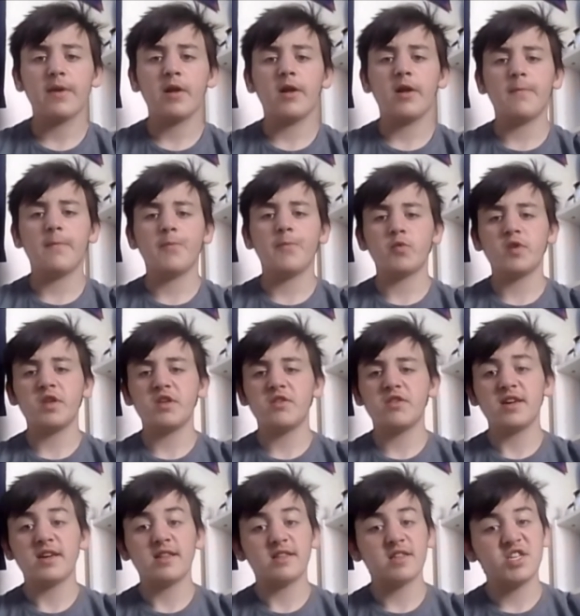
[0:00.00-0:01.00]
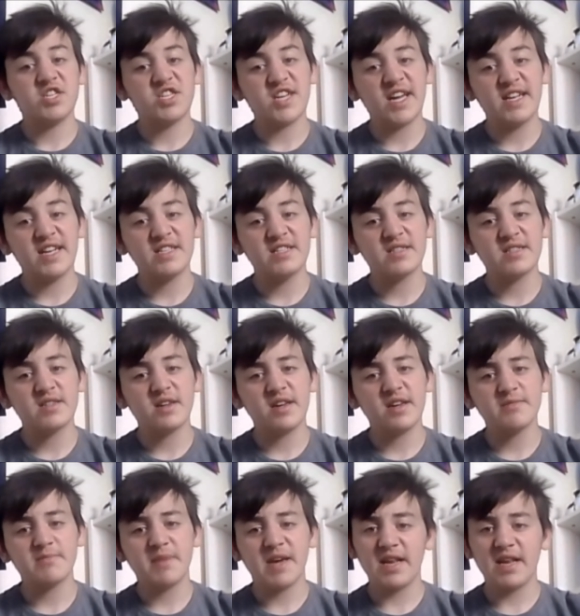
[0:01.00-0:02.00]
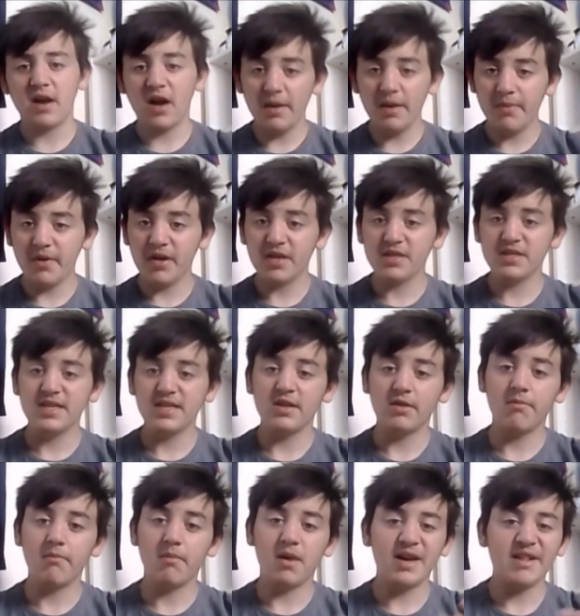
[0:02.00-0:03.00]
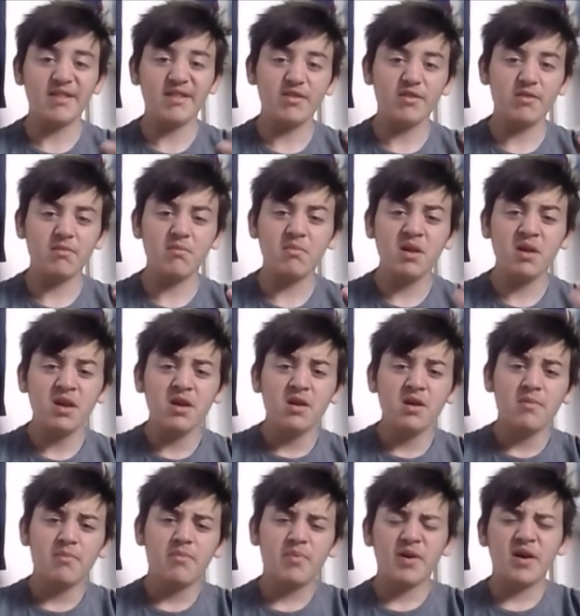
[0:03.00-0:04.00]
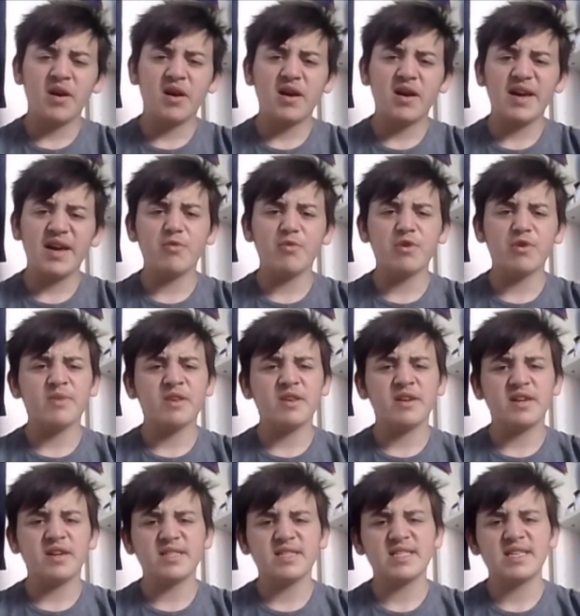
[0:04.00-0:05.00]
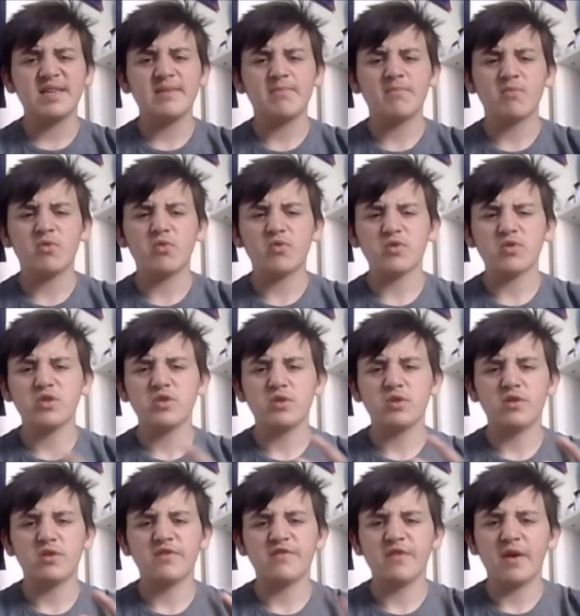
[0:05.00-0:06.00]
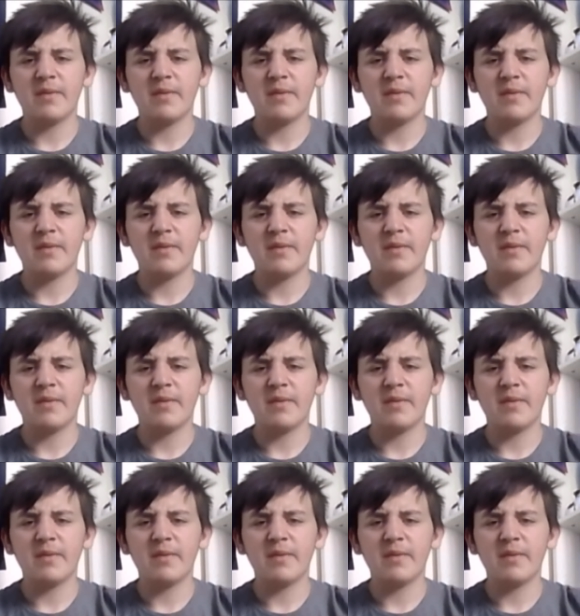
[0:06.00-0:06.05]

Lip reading: What do you think of the changes that it has made? I personally don't mind them, but it would have been nice to see more sort of...